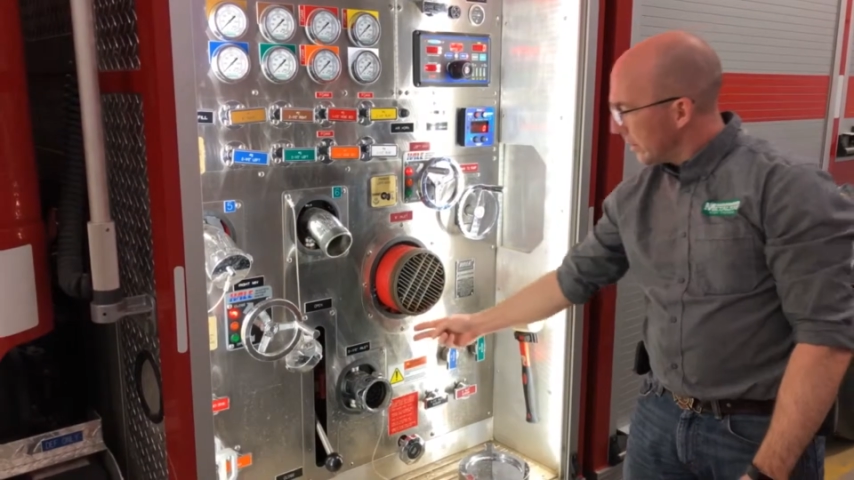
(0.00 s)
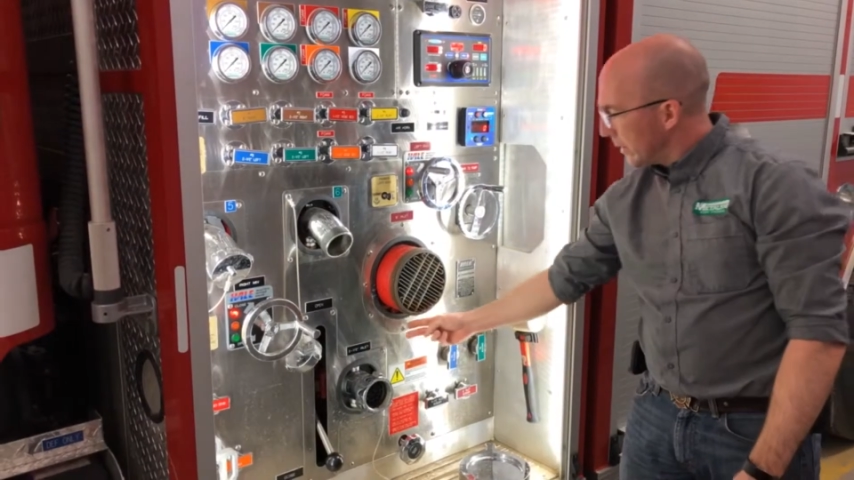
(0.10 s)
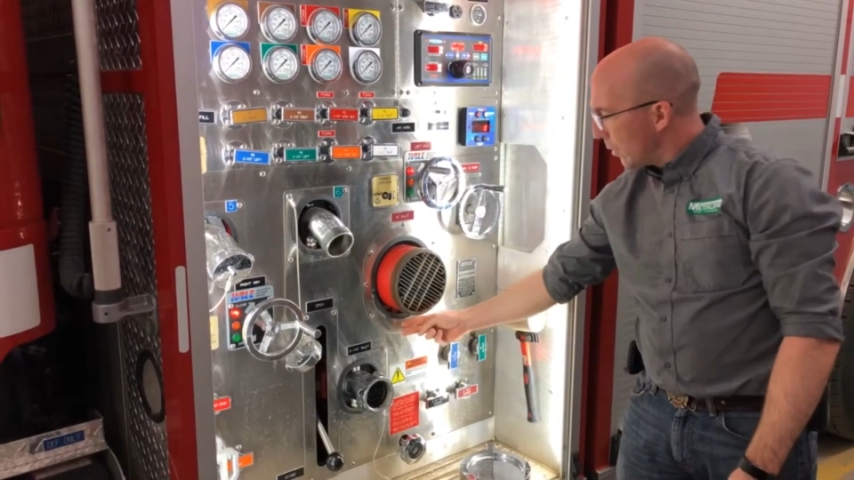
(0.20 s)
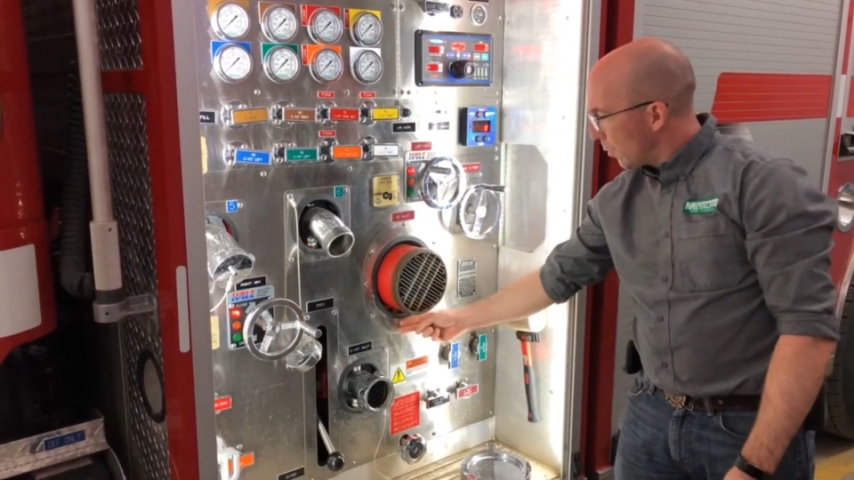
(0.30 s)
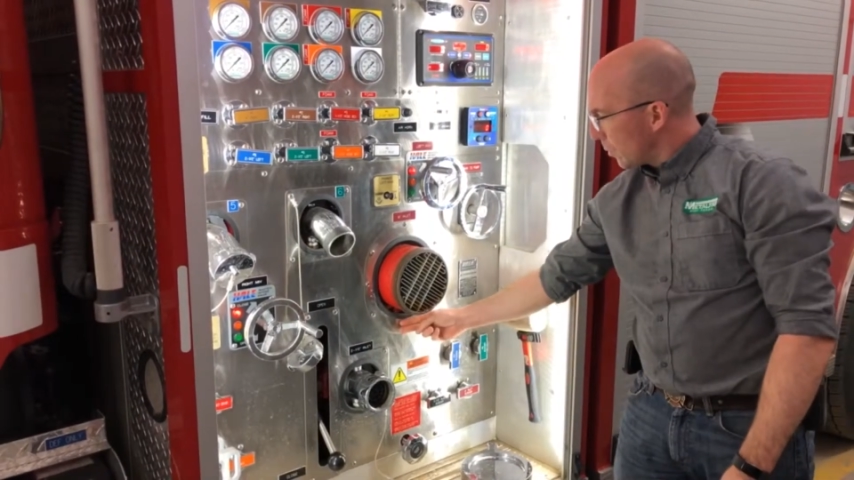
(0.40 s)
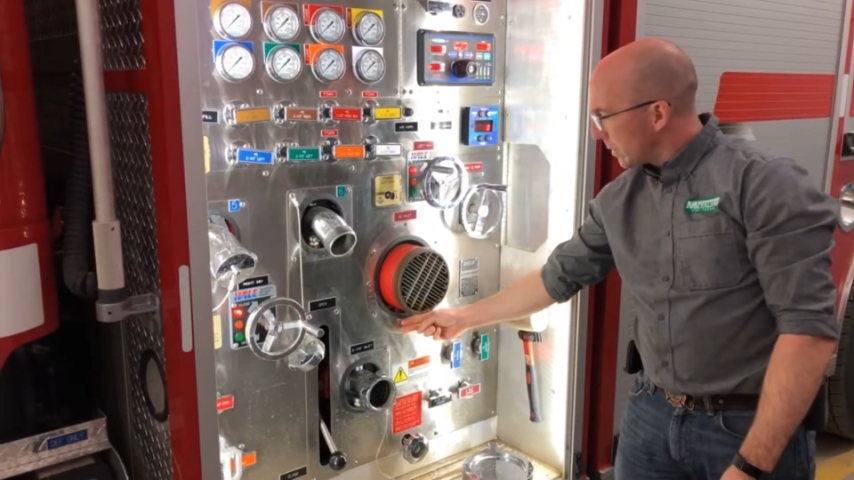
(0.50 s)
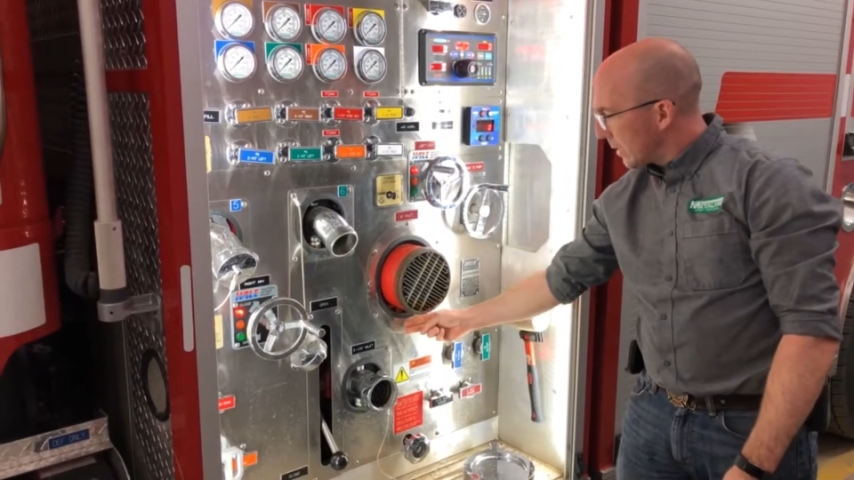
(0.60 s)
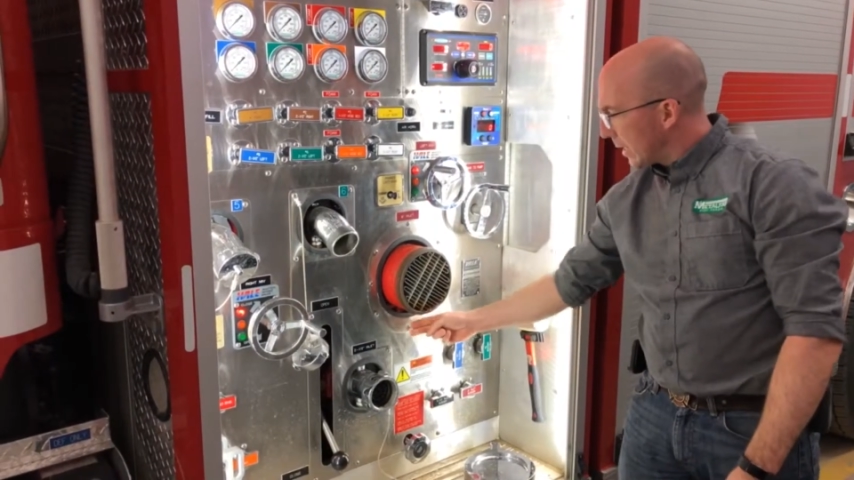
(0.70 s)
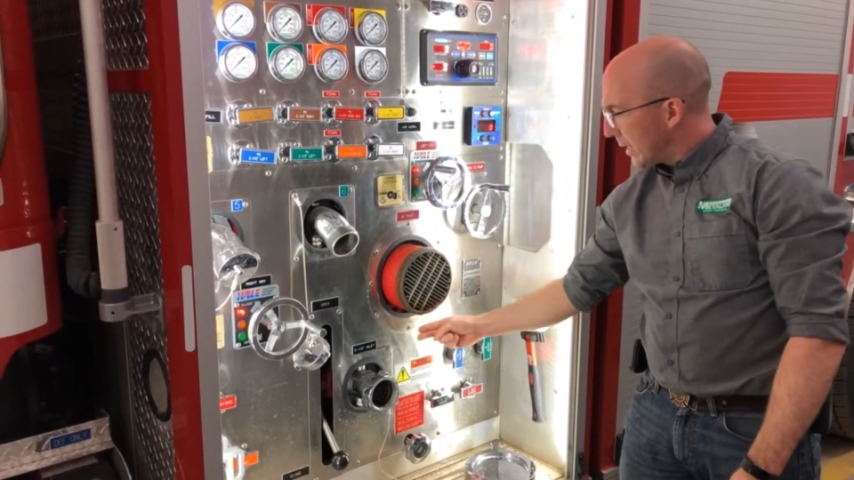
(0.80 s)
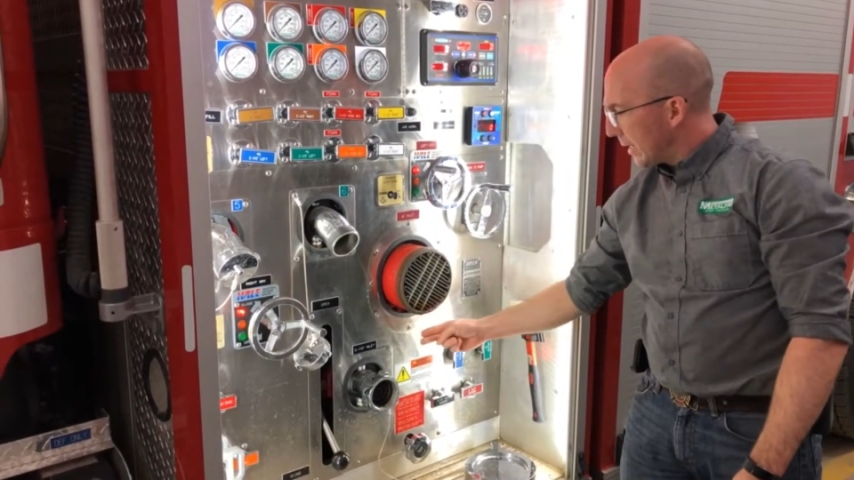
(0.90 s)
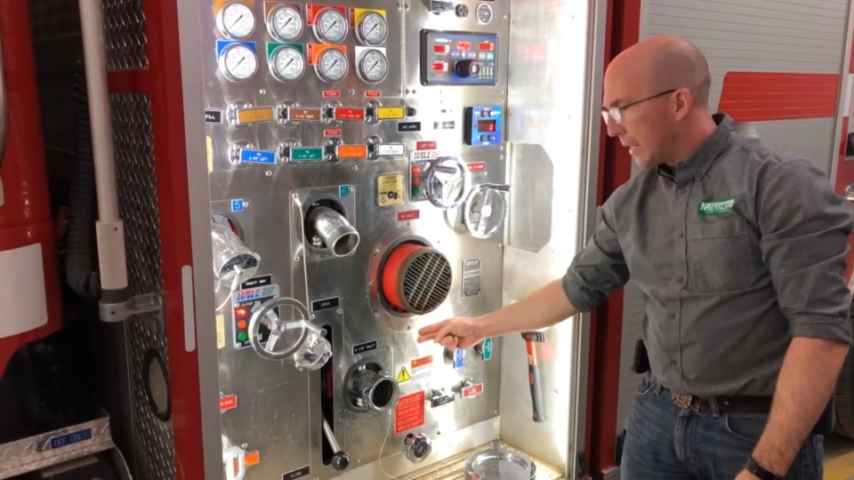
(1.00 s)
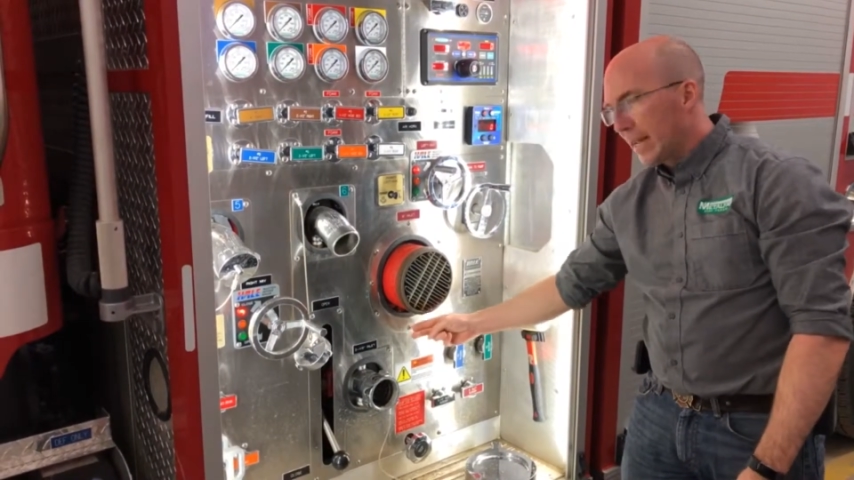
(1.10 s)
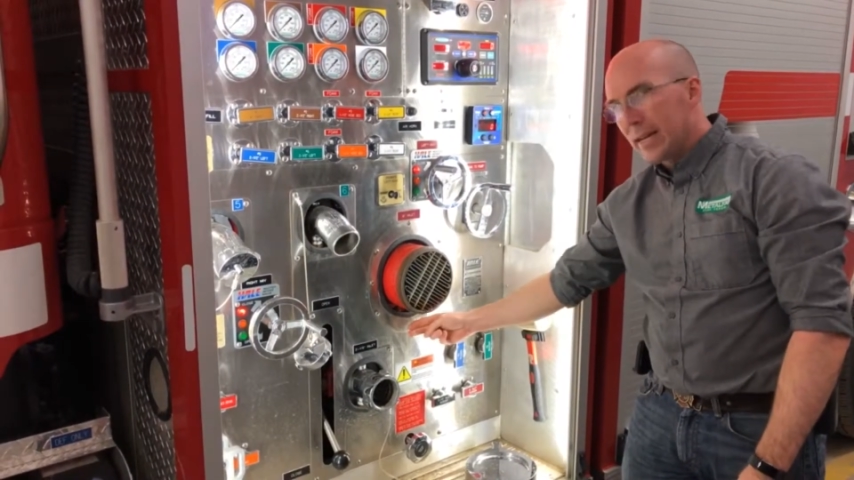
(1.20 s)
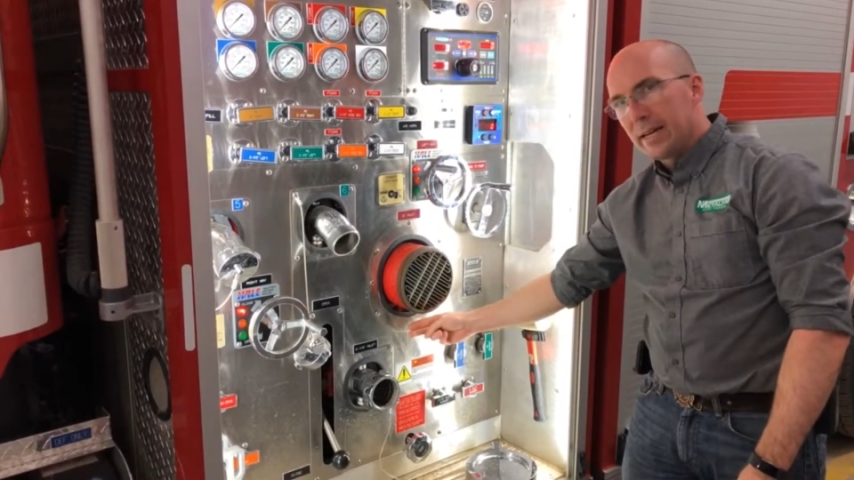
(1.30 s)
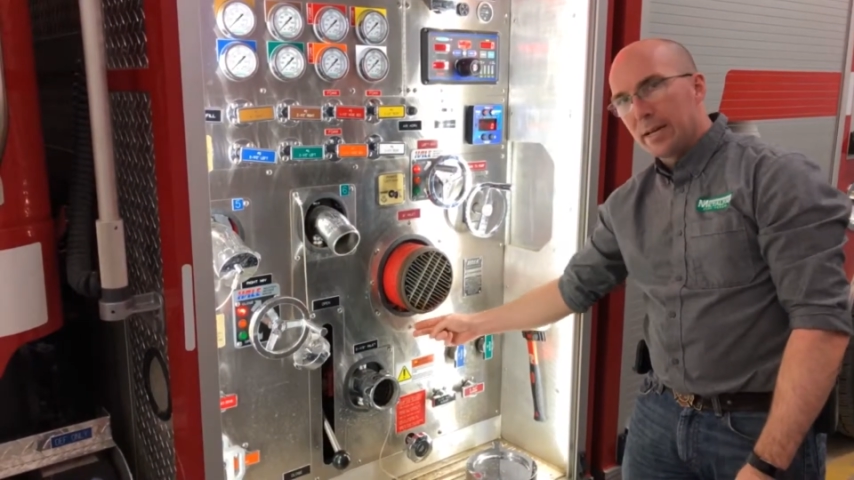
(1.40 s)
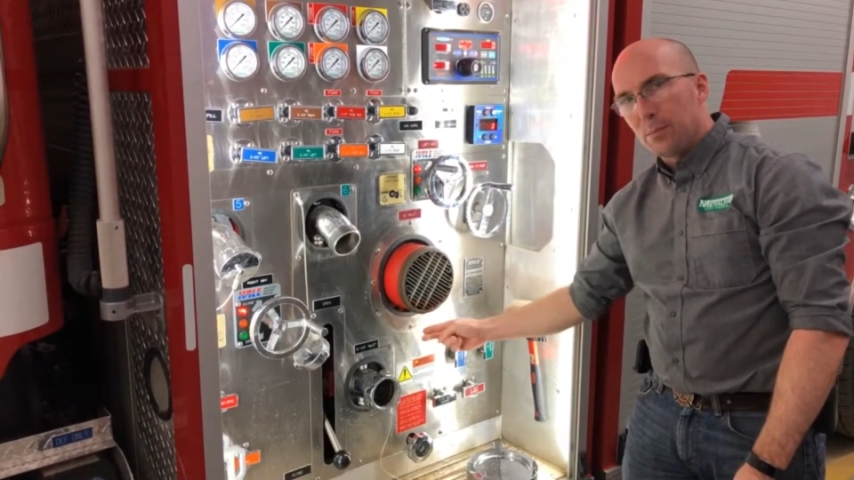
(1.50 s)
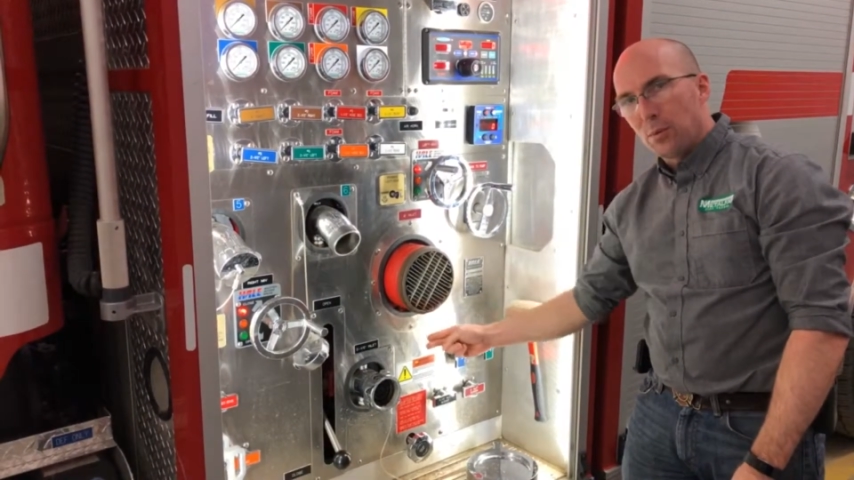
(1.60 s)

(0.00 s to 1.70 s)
The old style had a